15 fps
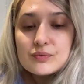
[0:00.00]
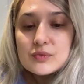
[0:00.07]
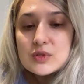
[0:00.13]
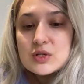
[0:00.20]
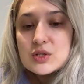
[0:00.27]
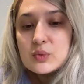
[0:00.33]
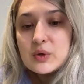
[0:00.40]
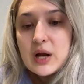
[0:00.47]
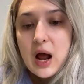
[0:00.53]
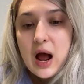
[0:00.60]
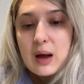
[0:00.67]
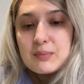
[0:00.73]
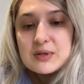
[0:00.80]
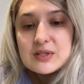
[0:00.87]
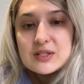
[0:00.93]
So what
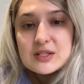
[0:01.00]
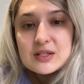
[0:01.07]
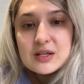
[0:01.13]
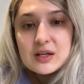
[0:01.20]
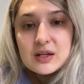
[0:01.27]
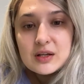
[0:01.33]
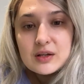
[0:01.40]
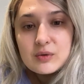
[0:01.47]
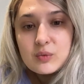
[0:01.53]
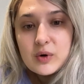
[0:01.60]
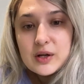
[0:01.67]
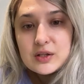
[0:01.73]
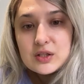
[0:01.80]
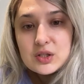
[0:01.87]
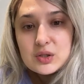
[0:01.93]
happens
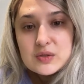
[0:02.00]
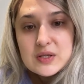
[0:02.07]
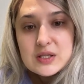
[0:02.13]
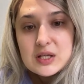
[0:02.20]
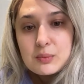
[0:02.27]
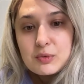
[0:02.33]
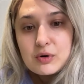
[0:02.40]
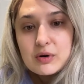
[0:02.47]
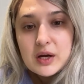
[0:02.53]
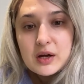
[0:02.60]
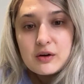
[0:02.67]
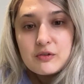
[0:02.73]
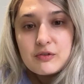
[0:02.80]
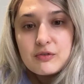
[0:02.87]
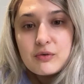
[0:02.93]
when you simmer
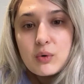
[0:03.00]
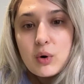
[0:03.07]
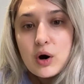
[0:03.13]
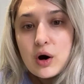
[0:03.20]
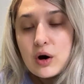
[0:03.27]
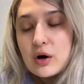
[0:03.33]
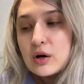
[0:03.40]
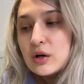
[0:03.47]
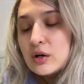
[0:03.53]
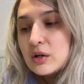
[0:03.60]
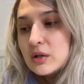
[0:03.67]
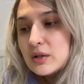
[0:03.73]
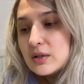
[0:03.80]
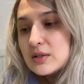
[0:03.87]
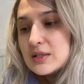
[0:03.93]
it for
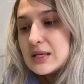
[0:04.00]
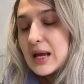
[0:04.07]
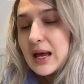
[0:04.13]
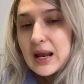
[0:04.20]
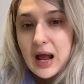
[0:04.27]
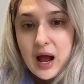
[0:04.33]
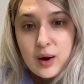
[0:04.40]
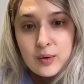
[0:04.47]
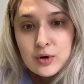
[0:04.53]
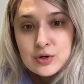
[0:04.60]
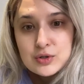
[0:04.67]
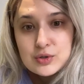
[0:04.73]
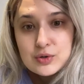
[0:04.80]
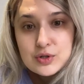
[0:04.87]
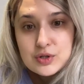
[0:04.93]
10
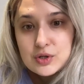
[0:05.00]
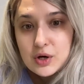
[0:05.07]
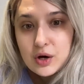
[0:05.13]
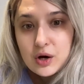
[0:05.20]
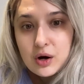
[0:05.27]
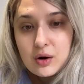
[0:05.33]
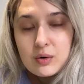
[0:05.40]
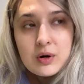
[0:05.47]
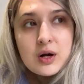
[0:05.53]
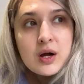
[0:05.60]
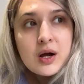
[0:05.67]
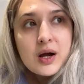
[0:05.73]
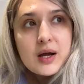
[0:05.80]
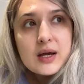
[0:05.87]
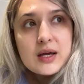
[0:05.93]
hours or so
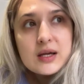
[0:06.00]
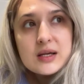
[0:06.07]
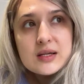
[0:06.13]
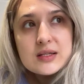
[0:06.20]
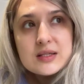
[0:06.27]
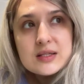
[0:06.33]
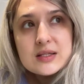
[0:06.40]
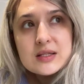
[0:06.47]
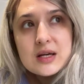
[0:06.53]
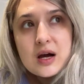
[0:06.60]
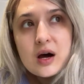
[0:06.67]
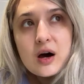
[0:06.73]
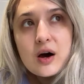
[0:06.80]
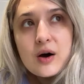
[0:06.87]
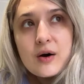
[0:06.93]
is
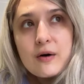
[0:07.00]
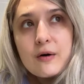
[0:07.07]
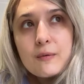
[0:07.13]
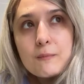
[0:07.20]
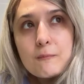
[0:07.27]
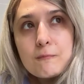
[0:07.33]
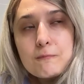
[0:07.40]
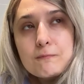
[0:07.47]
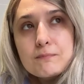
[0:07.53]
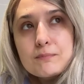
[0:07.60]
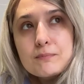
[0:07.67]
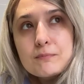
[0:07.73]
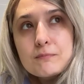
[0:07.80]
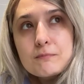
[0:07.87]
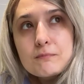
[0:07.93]

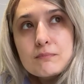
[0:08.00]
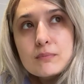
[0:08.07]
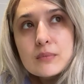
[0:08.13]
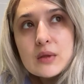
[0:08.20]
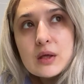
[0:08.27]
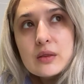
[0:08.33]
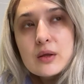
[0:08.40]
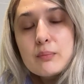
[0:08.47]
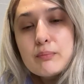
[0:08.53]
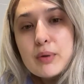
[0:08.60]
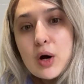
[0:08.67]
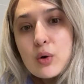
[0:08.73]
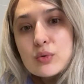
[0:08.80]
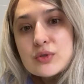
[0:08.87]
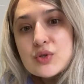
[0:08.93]
the
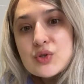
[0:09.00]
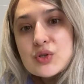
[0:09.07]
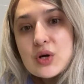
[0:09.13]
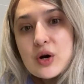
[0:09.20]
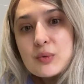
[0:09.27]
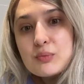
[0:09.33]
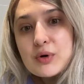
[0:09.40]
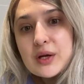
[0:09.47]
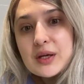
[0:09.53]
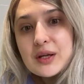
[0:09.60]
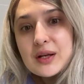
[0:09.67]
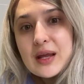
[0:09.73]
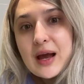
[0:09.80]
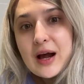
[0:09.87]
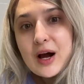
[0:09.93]
bones start
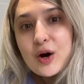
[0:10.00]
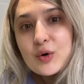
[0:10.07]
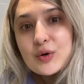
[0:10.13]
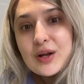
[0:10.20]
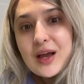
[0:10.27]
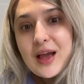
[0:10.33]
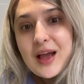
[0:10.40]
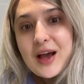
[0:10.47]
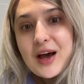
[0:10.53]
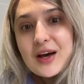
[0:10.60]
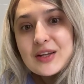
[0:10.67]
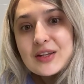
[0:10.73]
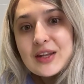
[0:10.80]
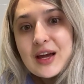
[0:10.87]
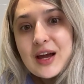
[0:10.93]
breaking down,
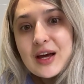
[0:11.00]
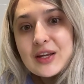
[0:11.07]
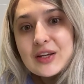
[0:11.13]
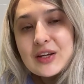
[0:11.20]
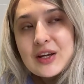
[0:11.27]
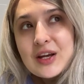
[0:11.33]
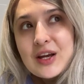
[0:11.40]
and then